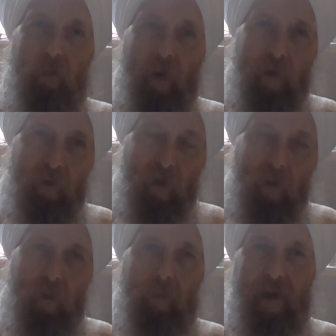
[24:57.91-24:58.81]
part 2,
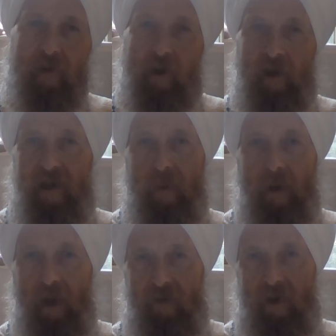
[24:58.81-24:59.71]
makes an adjustment,
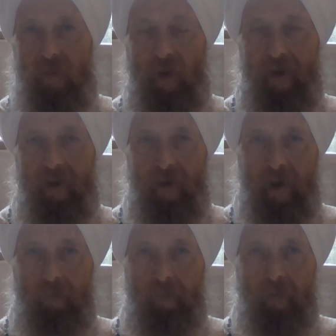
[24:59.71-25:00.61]
gives us part 3.
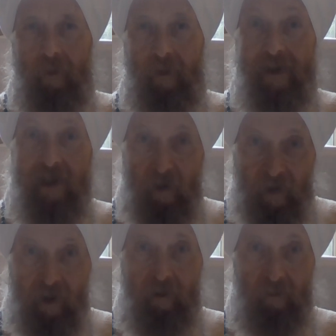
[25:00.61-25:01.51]
That's how
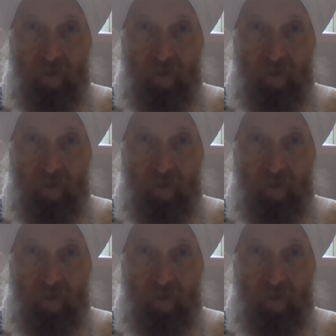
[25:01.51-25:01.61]
I